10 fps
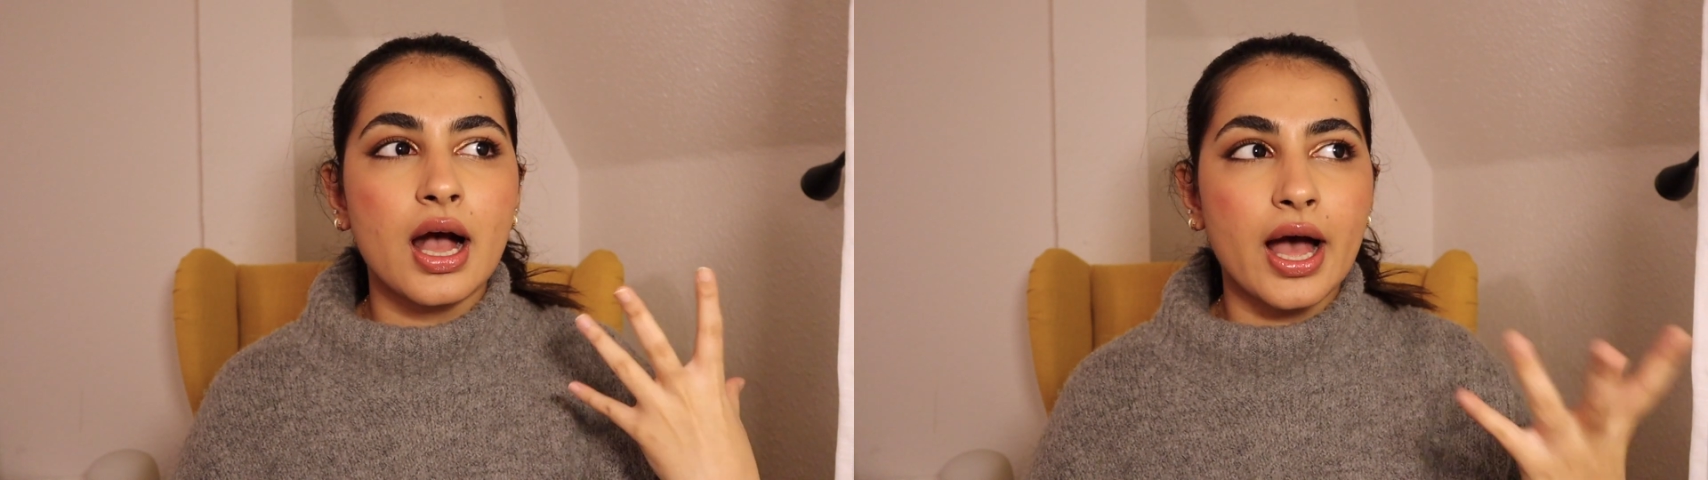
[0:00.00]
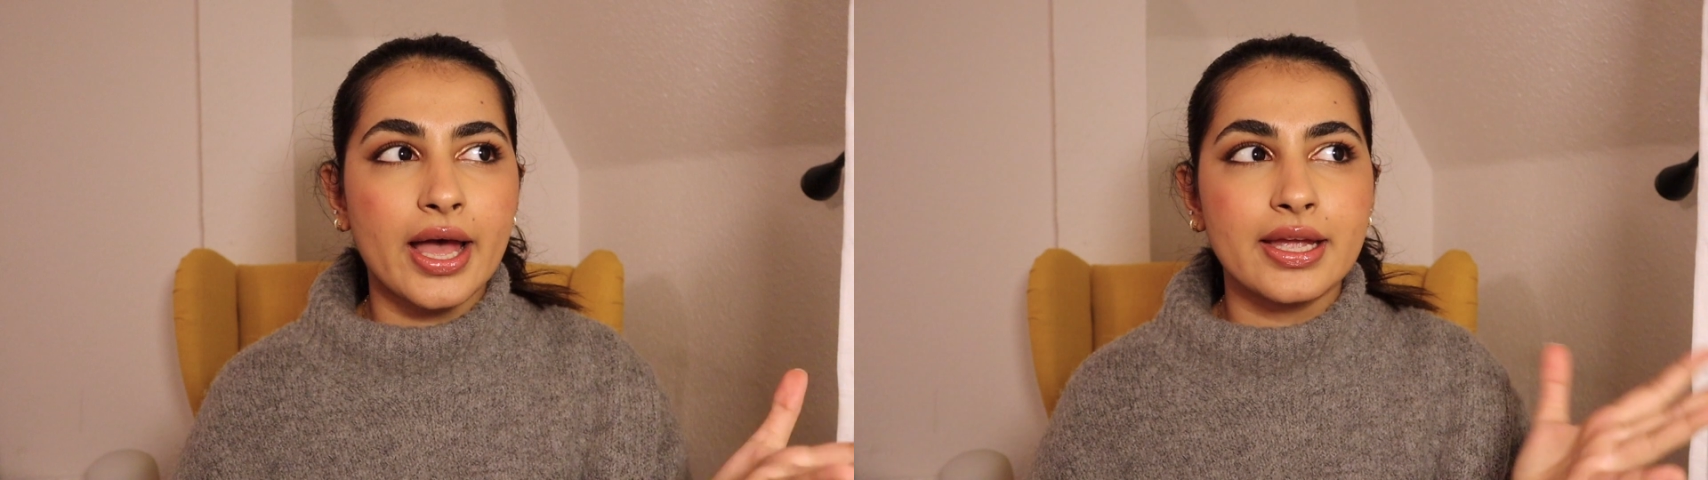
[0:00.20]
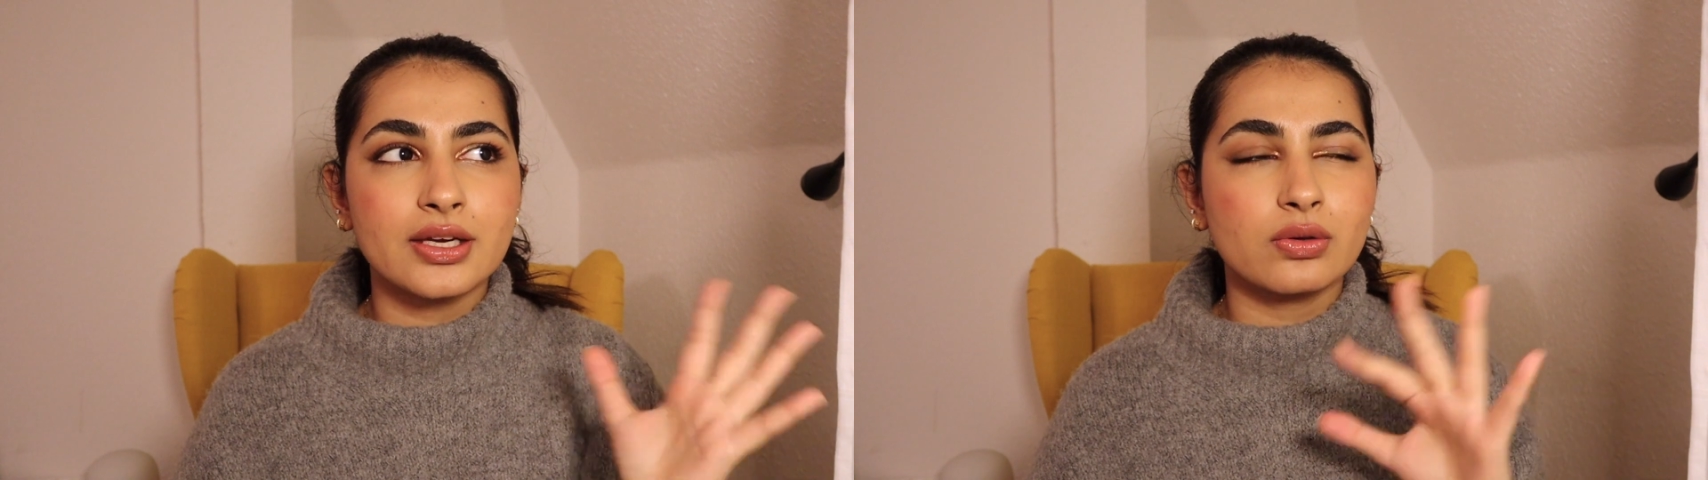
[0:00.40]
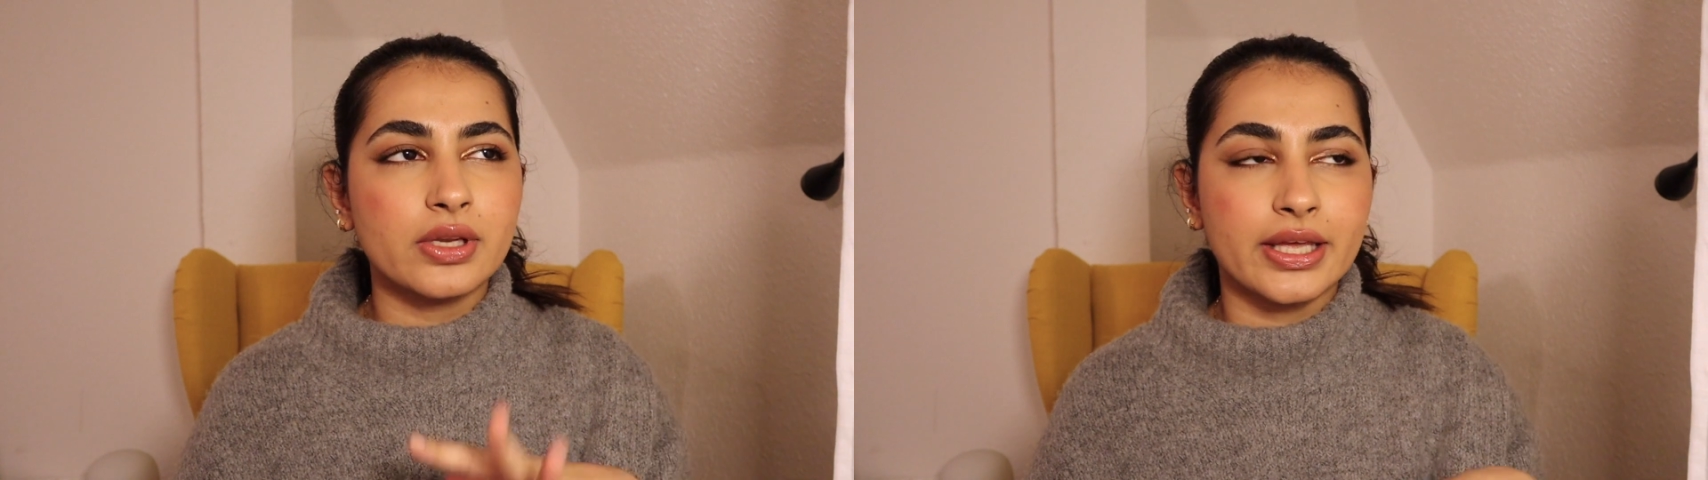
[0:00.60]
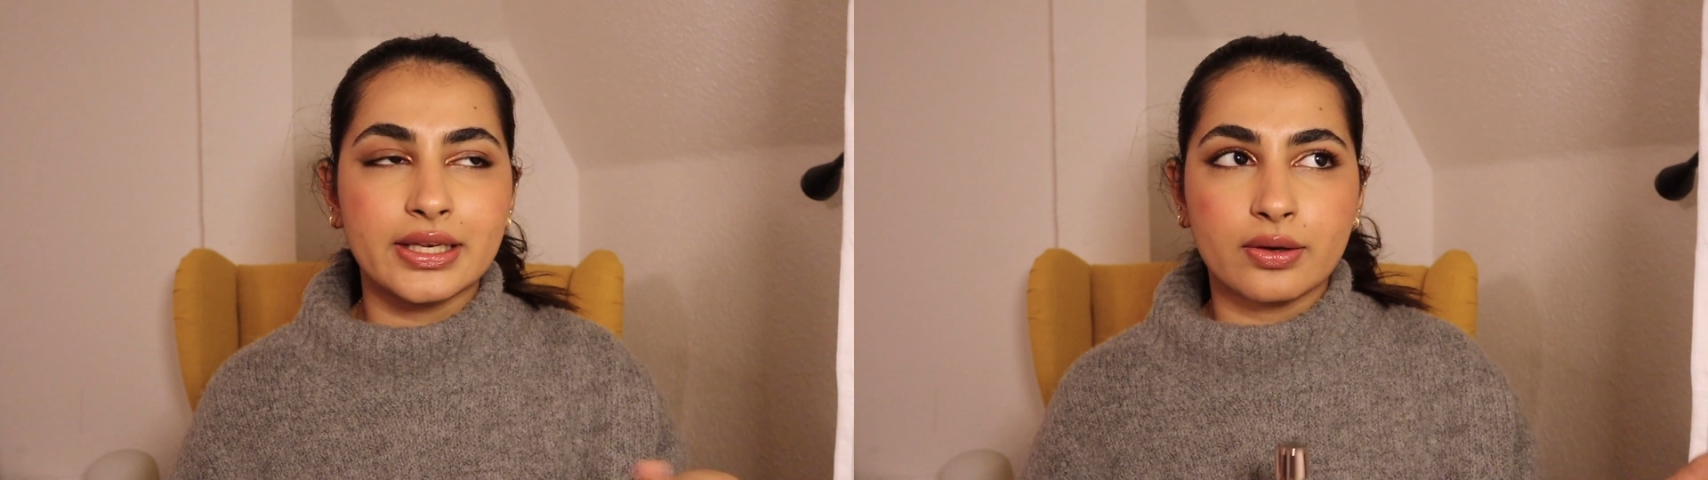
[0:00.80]
I don't
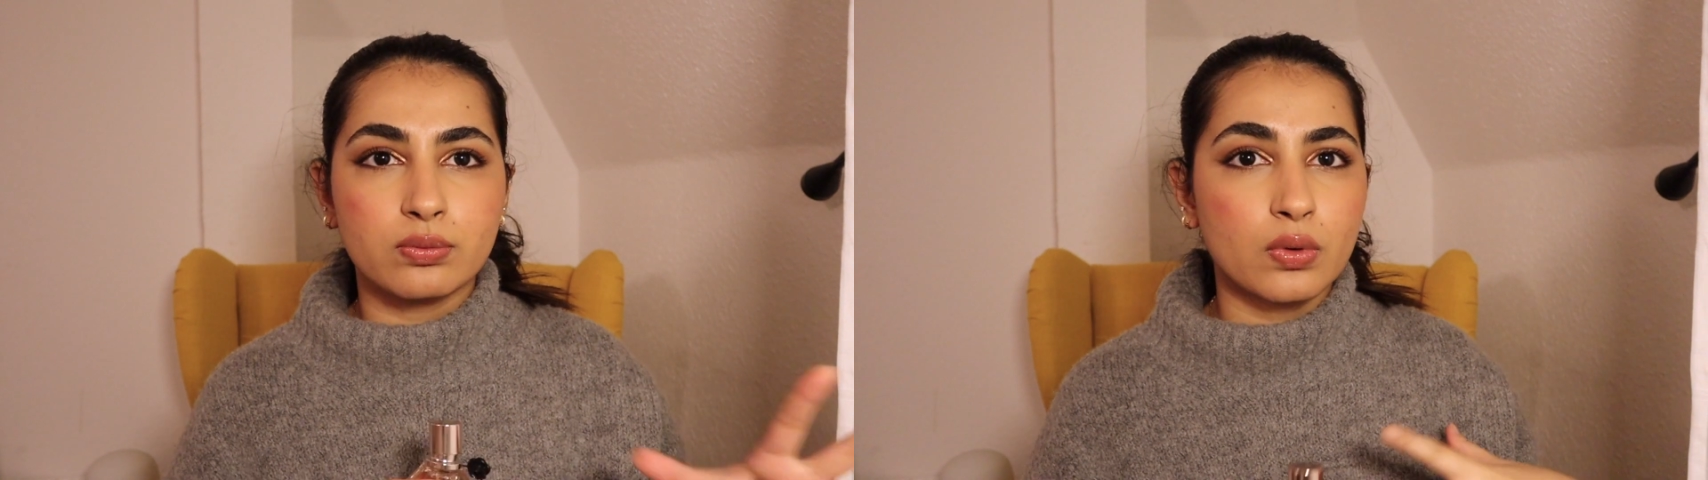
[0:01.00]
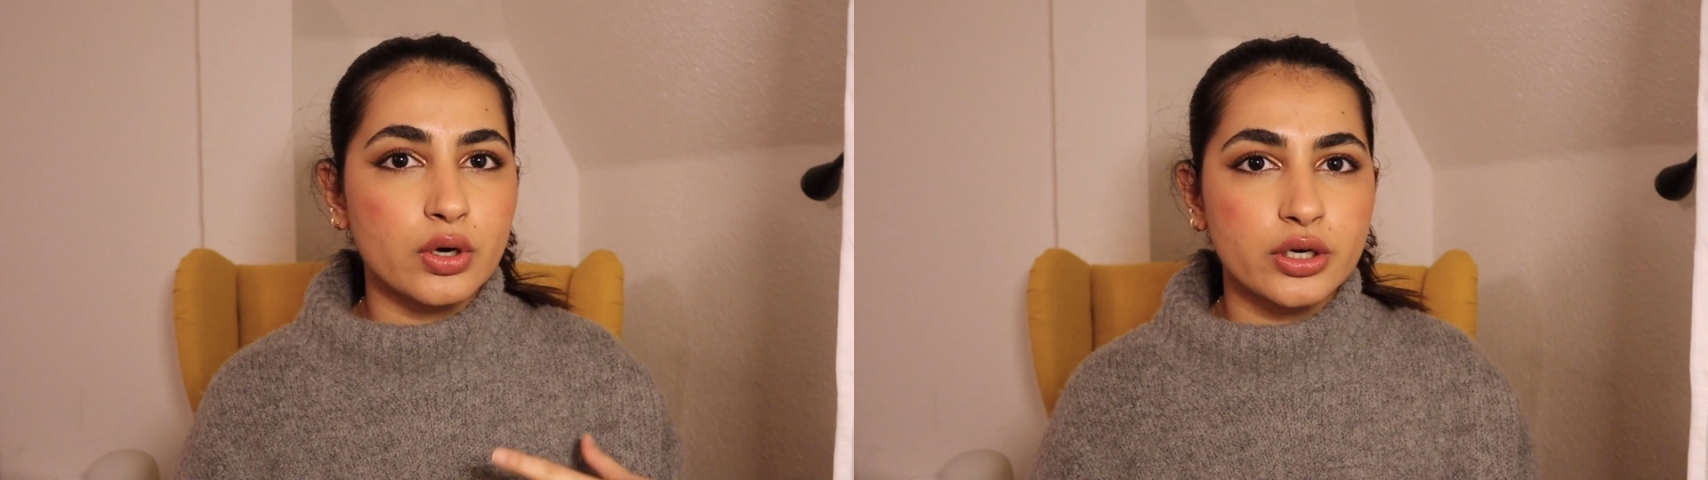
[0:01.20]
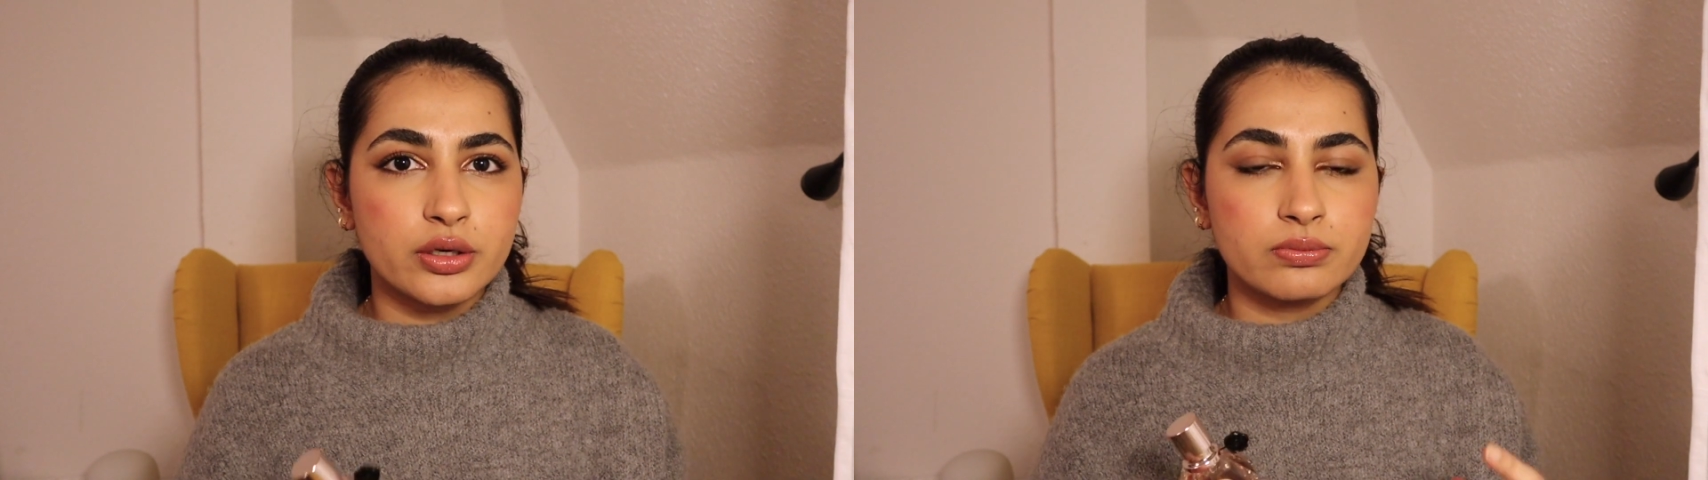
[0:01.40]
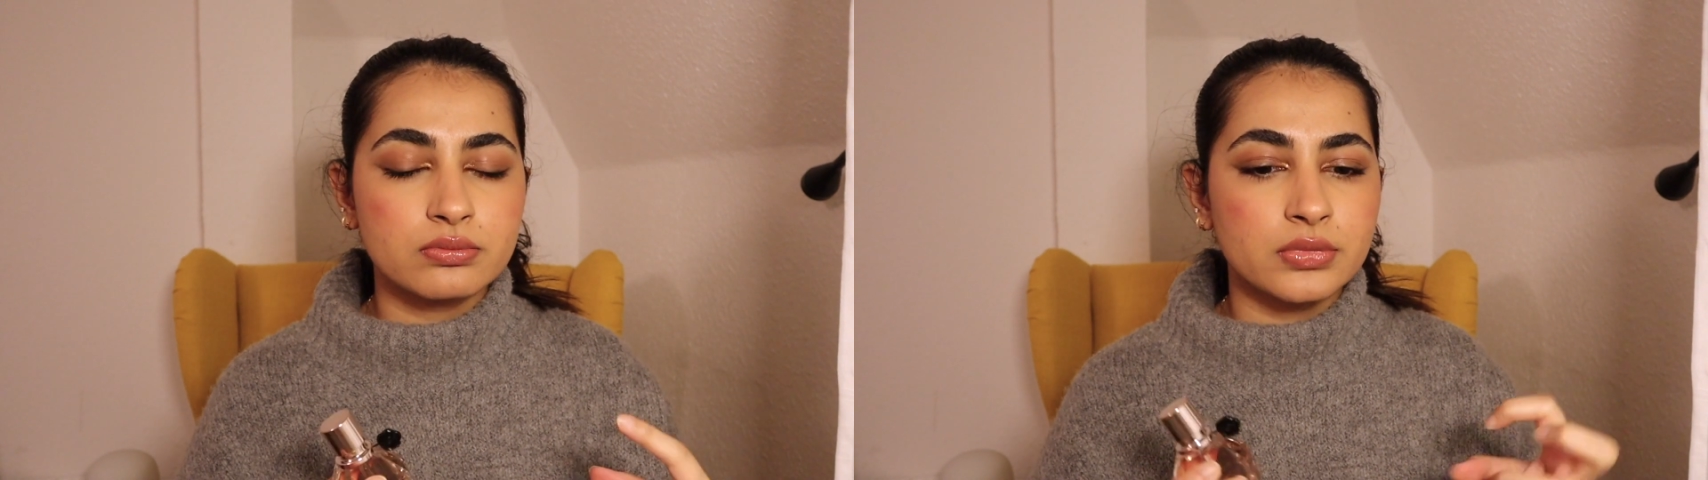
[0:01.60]
like warm,